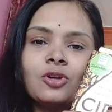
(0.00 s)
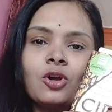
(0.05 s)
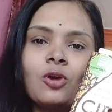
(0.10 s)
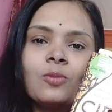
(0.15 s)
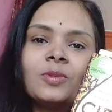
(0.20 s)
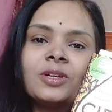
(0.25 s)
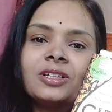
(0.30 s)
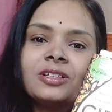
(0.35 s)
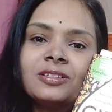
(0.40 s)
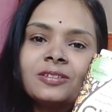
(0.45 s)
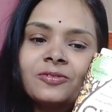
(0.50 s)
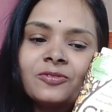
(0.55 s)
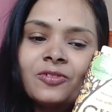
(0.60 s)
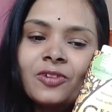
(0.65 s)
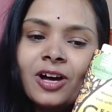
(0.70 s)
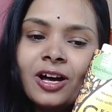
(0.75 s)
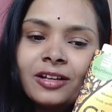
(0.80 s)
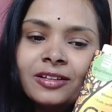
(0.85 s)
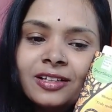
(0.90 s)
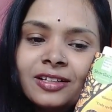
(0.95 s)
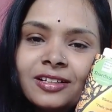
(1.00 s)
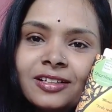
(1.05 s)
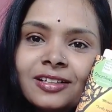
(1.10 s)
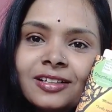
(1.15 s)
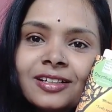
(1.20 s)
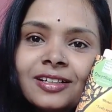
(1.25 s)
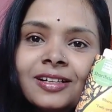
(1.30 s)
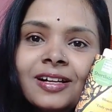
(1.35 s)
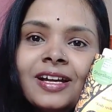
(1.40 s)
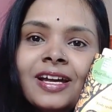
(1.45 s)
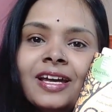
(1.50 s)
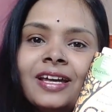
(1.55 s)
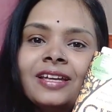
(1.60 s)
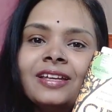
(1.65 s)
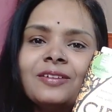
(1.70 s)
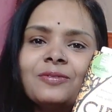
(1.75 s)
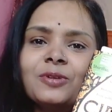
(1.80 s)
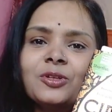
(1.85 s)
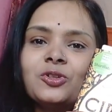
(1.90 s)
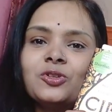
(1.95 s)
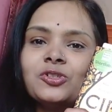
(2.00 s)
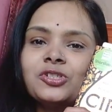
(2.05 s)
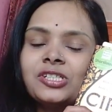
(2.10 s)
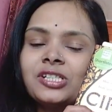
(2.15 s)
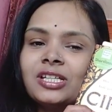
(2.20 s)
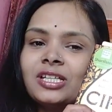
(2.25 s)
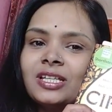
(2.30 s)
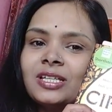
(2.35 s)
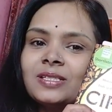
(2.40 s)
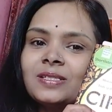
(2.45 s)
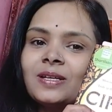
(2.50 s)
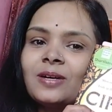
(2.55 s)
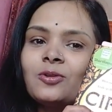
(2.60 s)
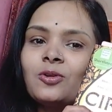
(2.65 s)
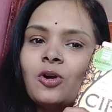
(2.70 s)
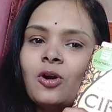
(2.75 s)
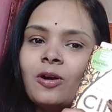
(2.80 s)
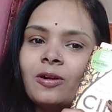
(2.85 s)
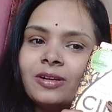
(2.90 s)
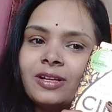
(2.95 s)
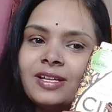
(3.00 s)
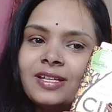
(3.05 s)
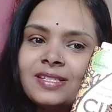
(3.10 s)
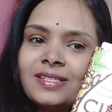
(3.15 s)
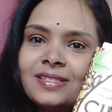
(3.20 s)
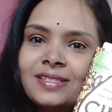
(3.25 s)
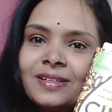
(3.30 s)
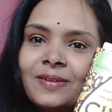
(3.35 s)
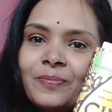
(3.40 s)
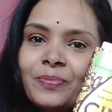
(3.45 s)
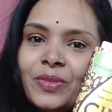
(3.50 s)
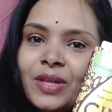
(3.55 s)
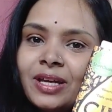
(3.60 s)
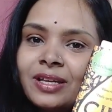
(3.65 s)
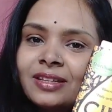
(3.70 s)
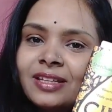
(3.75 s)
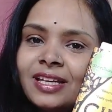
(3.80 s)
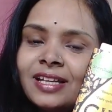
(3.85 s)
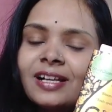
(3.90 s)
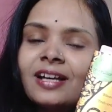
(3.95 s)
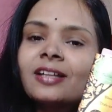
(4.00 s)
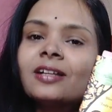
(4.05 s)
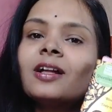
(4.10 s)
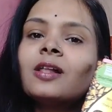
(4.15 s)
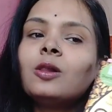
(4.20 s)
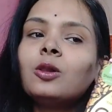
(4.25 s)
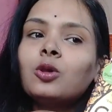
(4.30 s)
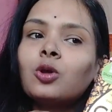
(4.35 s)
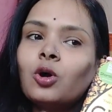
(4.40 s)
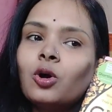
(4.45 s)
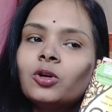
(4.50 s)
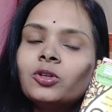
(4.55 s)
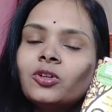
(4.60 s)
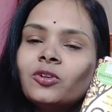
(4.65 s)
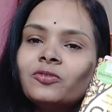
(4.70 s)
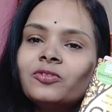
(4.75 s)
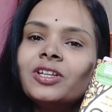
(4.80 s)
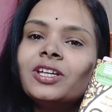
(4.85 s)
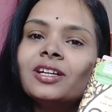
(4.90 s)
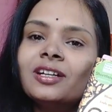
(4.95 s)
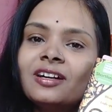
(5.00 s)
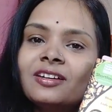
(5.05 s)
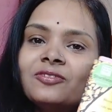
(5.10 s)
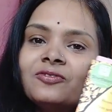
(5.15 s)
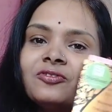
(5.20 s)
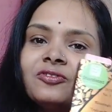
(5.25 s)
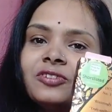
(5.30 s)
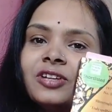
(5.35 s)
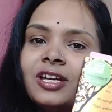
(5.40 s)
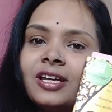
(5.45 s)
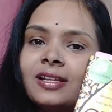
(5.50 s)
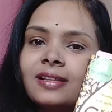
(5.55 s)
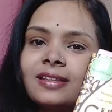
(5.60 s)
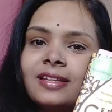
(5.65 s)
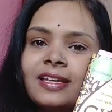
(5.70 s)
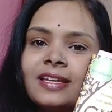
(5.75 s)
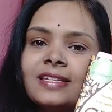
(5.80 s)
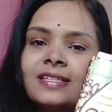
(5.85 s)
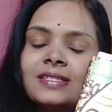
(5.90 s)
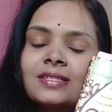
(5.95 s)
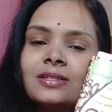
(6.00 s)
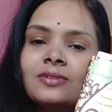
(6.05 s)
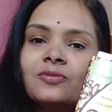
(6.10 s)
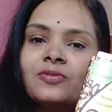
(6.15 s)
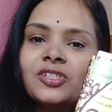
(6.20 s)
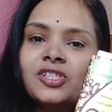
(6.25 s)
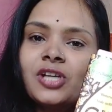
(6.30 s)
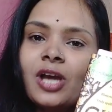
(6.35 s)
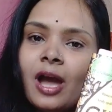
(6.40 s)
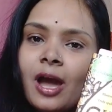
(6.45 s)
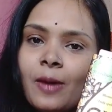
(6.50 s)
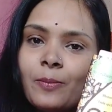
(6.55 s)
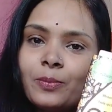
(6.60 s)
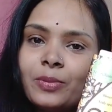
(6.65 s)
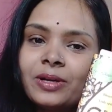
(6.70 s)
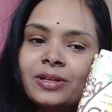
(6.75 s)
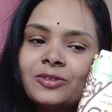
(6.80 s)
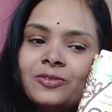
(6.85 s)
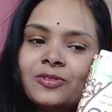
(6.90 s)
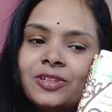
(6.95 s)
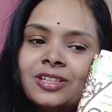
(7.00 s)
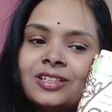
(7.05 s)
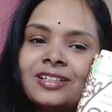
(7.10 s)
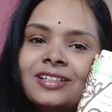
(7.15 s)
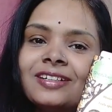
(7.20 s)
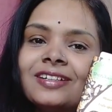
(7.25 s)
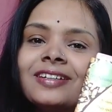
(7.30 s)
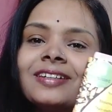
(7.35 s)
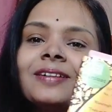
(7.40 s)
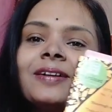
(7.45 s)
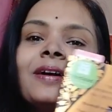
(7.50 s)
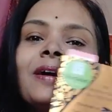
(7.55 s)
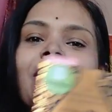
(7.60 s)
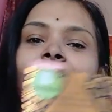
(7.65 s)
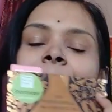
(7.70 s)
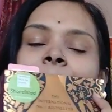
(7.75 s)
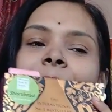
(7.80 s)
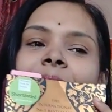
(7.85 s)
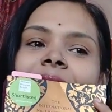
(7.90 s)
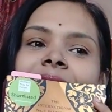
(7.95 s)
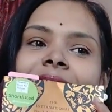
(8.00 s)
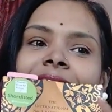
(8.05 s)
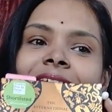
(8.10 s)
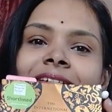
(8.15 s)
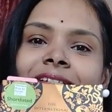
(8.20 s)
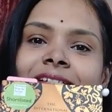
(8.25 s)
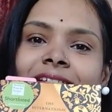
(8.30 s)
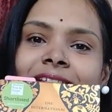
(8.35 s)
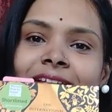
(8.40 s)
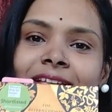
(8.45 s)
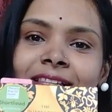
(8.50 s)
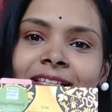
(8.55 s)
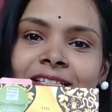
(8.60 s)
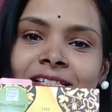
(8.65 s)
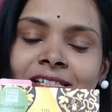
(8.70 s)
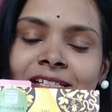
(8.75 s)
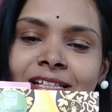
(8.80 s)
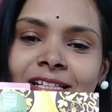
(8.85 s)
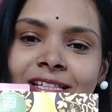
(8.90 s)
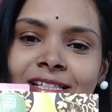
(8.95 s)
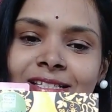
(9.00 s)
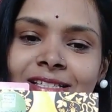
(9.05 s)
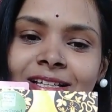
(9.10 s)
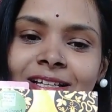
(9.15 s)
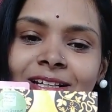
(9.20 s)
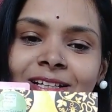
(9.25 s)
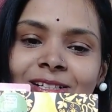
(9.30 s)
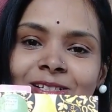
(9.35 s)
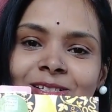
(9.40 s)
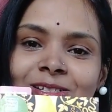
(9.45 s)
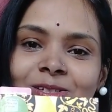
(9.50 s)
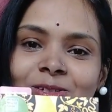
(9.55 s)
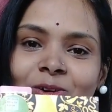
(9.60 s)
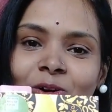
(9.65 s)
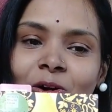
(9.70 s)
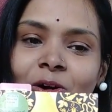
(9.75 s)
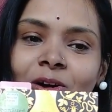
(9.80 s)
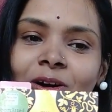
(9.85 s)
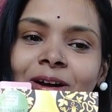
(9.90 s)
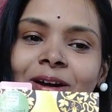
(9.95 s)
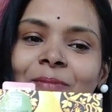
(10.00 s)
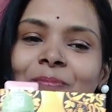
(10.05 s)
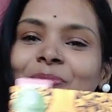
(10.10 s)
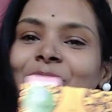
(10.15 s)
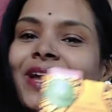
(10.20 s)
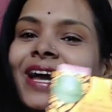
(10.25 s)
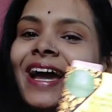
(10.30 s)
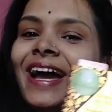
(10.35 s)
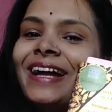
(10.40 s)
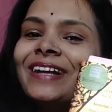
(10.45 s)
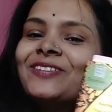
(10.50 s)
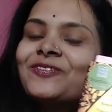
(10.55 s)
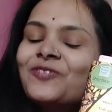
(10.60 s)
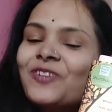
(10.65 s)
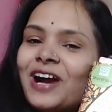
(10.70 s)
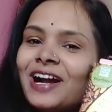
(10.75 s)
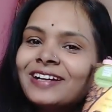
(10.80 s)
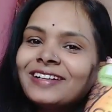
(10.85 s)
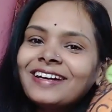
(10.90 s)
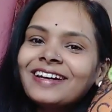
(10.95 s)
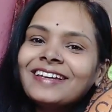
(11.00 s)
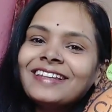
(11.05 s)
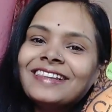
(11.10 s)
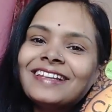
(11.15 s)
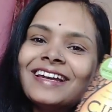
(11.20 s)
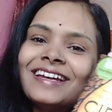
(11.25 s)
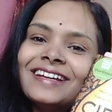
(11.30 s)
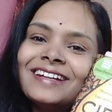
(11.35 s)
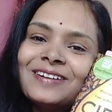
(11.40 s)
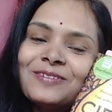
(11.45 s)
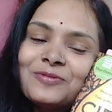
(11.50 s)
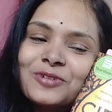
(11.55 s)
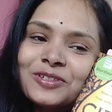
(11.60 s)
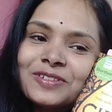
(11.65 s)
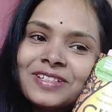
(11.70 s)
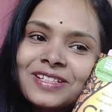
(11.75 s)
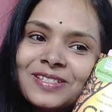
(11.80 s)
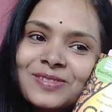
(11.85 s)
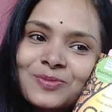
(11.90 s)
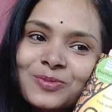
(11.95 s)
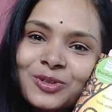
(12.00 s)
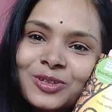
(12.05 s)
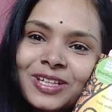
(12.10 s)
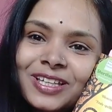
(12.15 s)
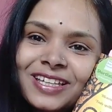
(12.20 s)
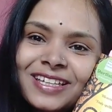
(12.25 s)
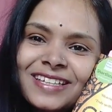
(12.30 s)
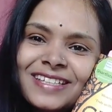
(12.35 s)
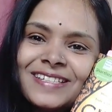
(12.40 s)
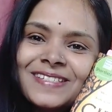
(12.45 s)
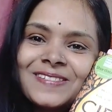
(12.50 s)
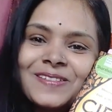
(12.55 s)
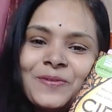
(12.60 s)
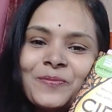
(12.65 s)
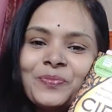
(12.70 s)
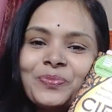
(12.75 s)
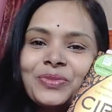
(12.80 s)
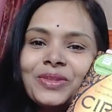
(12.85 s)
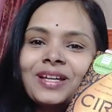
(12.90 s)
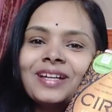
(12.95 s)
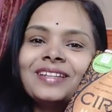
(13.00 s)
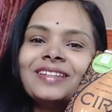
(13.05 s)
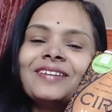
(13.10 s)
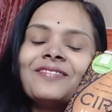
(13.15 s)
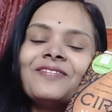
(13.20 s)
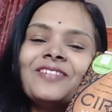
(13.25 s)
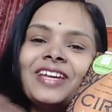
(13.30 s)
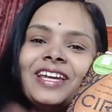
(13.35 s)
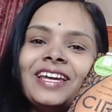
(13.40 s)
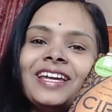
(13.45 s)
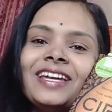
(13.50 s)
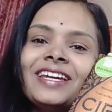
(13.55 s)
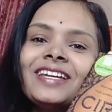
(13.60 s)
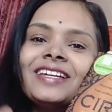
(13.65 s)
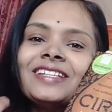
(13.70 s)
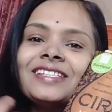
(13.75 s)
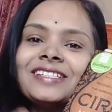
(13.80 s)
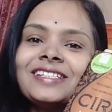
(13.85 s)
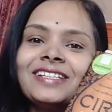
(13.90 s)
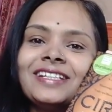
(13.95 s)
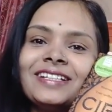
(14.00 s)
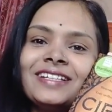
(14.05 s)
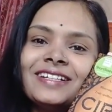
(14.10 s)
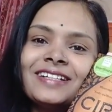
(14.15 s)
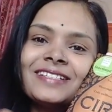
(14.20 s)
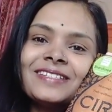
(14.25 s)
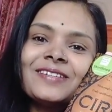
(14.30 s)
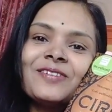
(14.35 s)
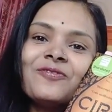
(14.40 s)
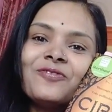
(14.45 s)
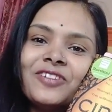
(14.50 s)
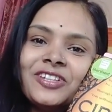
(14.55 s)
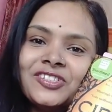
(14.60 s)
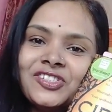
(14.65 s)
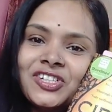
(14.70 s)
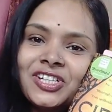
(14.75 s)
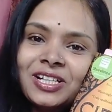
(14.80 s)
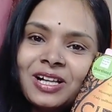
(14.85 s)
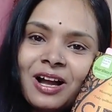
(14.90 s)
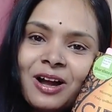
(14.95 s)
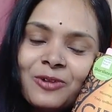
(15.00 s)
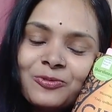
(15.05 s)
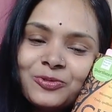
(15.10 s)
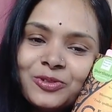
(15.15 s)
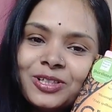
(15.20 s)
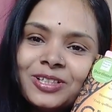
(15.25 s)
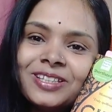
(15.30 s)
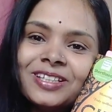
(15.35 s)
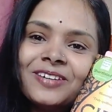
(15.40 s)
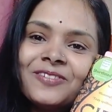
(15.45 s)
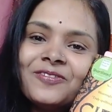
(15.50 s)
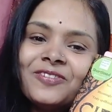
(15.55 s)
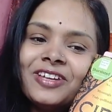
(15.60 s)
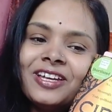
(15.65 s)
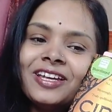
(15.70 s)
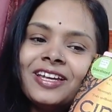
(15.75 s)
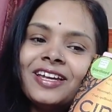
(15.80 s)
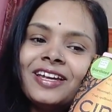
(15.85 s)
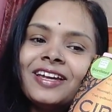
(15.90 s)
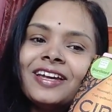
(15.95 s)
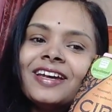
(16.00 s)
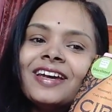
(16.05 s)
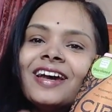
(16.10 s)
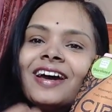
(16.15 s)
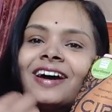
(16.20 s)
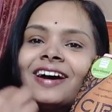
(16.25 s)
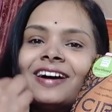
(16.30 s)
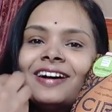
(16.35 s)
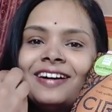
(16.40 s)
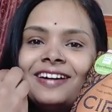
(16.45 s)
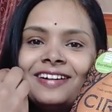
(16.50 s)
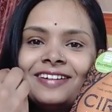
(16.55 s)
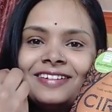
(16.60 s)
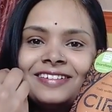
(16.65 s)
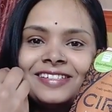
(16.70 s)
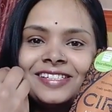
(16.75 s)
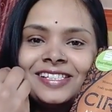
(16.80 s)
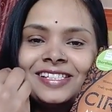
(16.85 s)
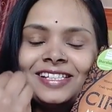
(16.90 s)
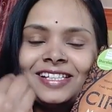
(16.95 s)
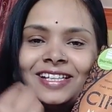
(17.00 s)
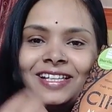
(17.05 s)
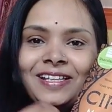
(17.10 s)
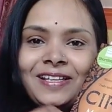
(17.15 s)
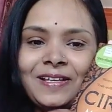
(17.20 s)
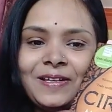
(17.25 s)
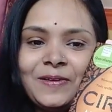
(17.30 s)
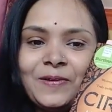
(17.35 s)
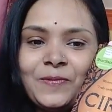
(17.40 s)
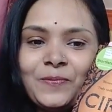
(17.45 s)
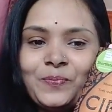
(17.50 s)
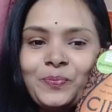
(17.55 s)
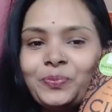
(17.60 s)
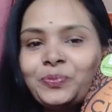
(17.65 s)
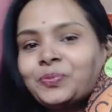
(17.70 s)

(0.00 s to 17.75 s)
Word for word: from her father. Even though she is a goddess, there are a lot of the unfair things which happened with her, but still she is strong. And what I like about this book is the way she does a witchcraft, the way she